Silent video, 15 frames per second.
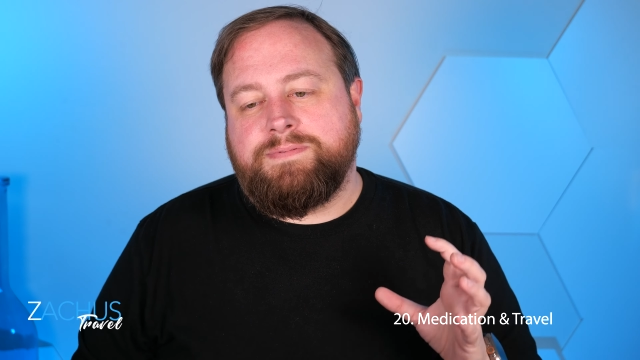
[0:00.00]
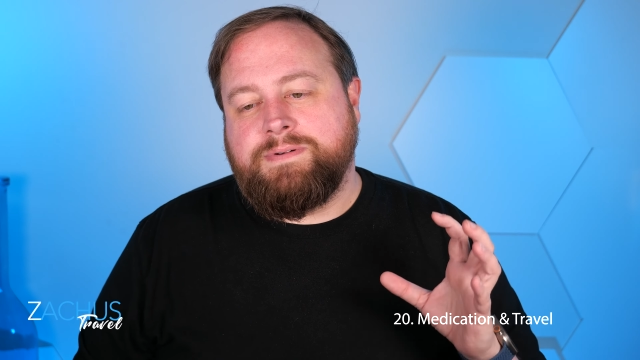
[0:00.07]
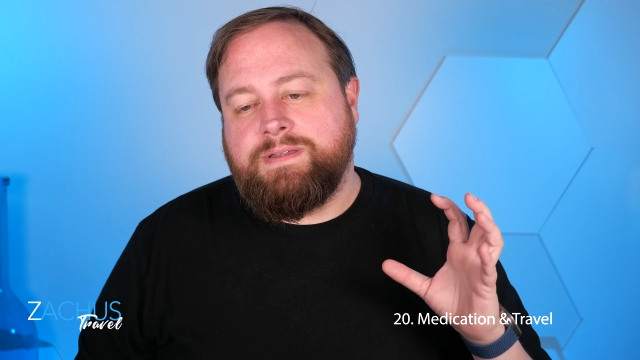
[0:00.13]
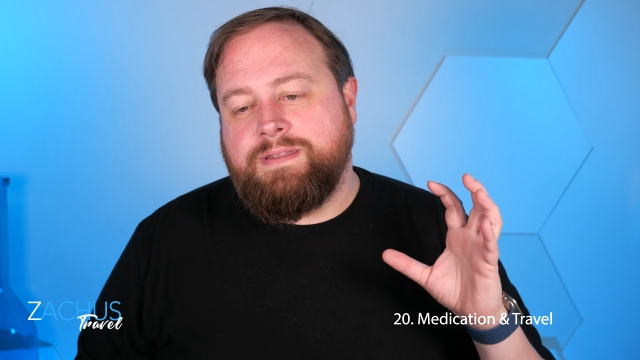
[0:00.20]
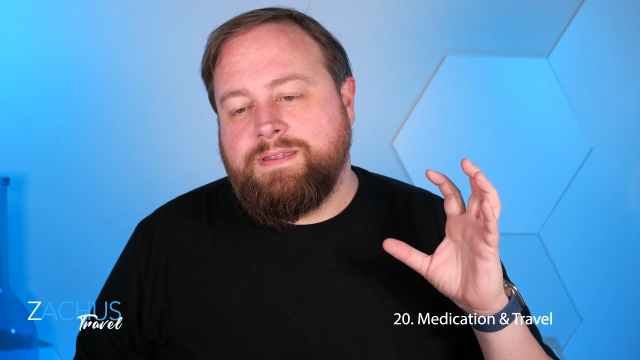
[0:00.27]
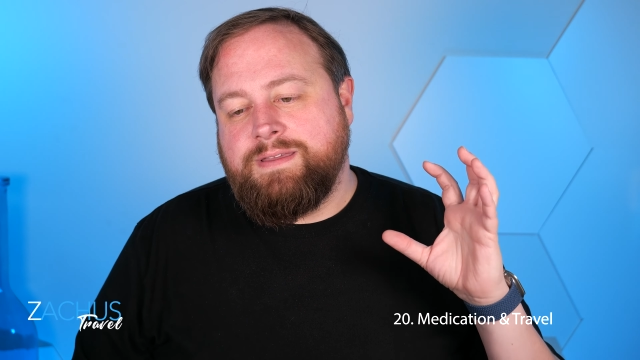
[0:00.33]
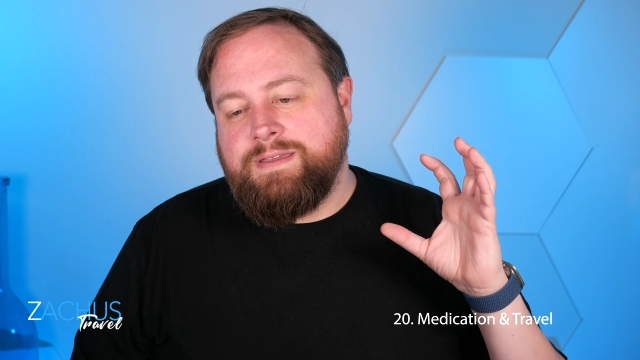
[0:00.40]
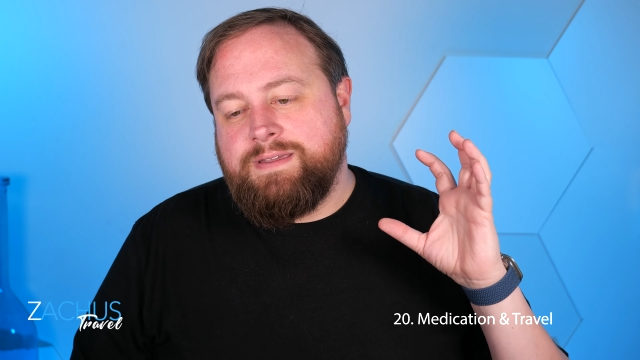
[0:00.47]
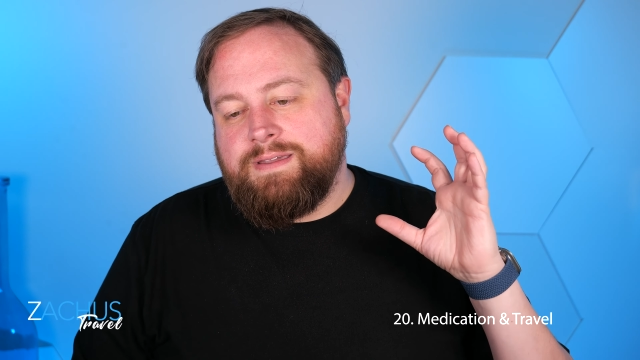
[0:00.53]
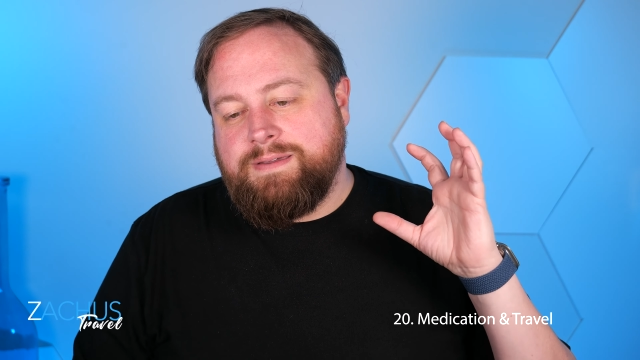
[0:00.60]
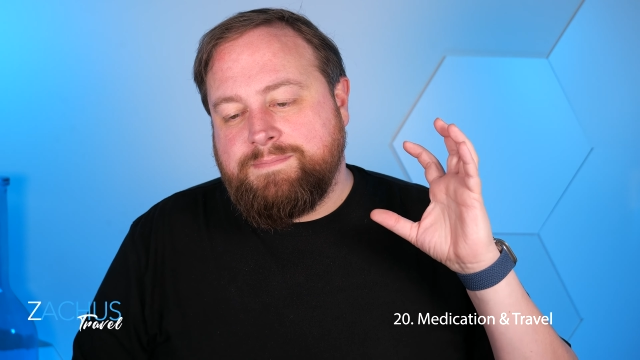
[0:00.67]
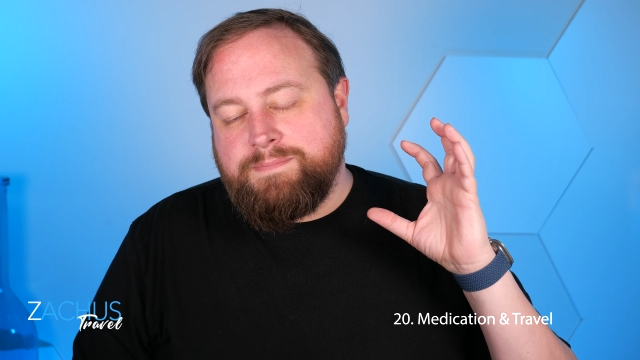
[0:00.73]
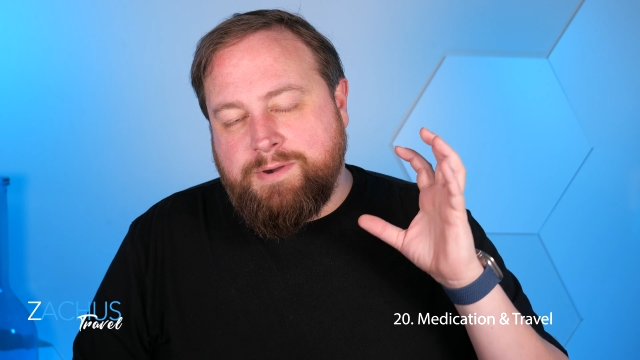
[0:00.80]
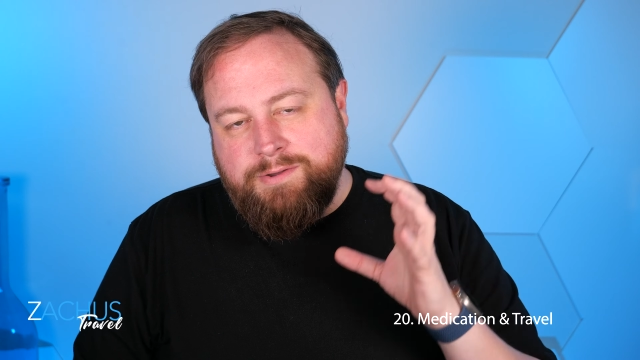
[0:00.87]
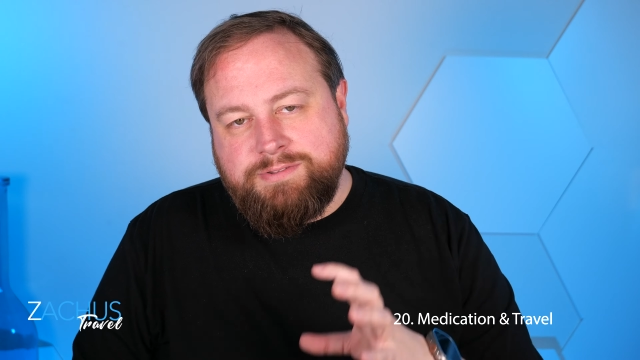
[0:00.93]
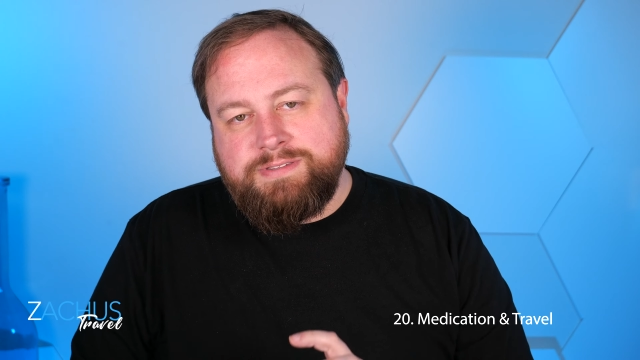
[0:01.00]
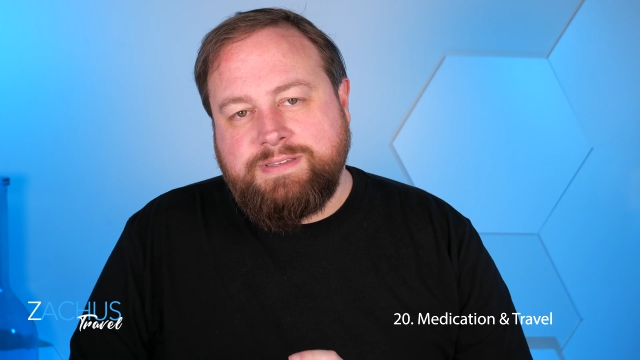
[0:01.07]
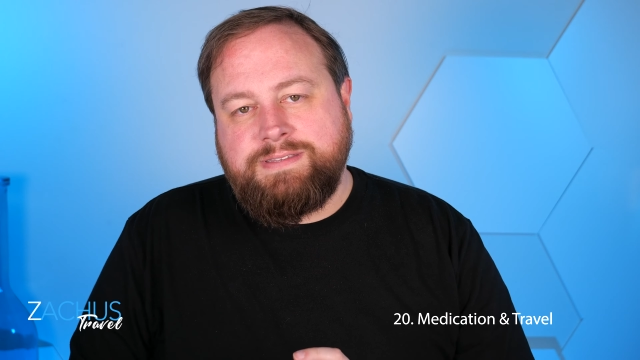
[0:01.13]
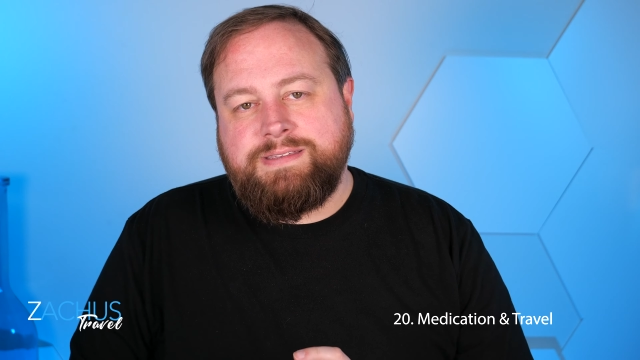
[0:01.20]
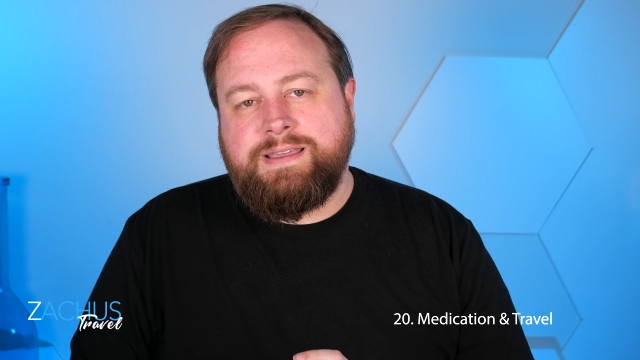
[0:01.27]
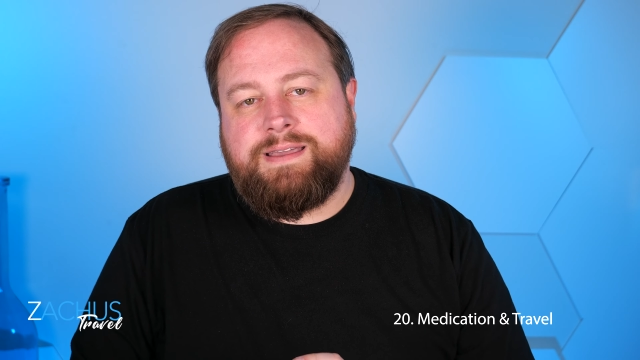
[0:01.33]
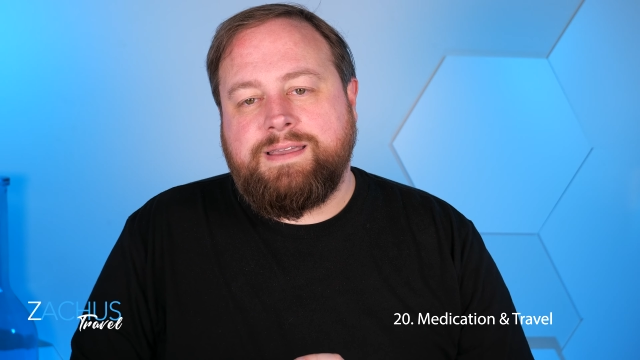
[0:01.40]
But most of
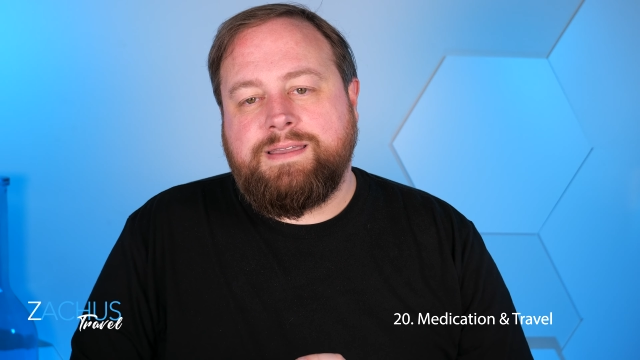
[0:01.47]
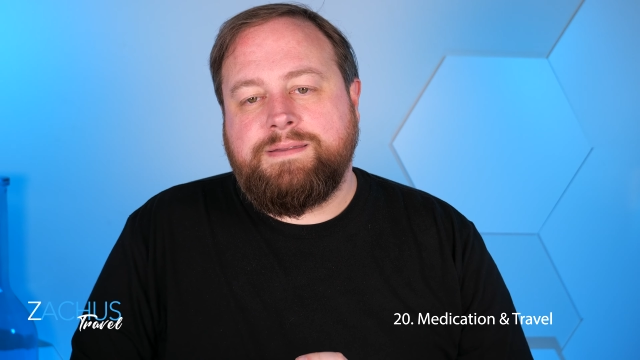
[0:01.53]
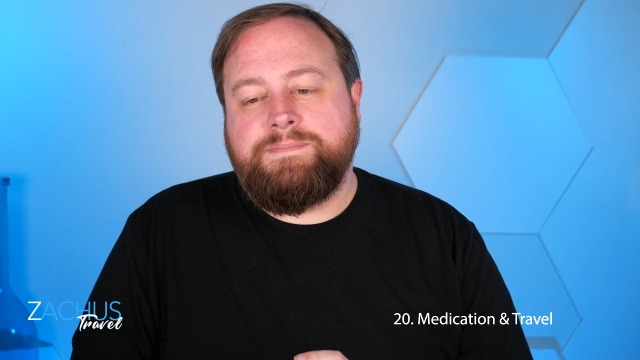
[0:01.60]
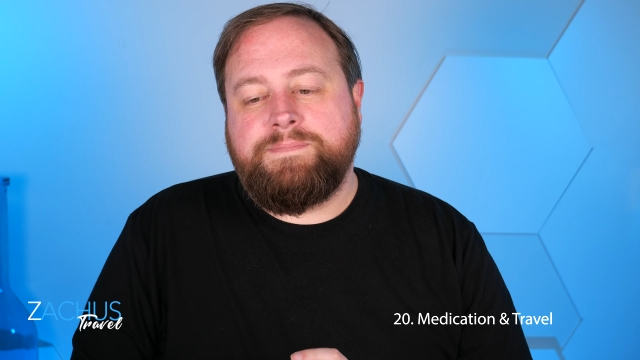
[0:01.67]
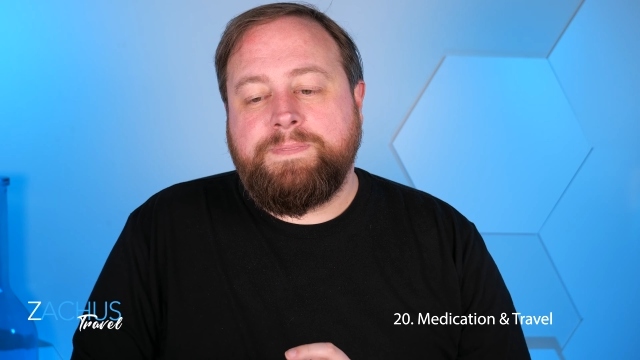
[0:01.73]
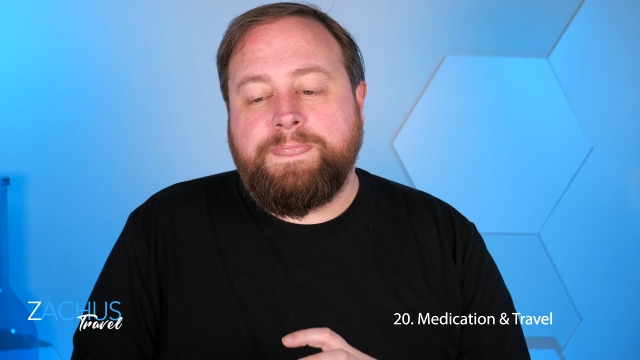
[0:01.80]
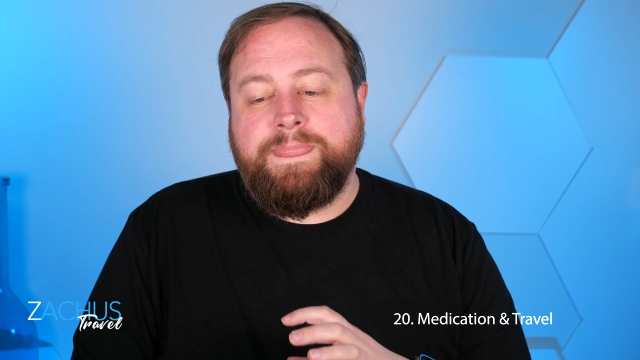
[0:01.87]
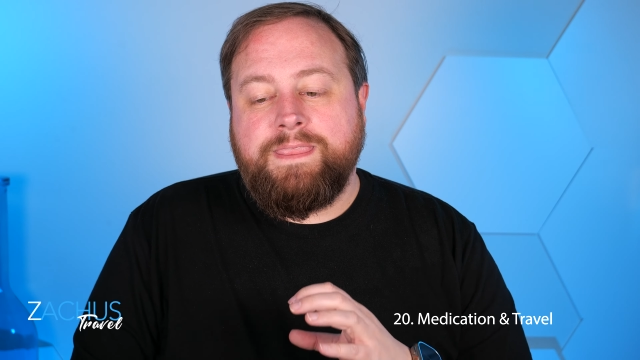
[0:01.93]
the time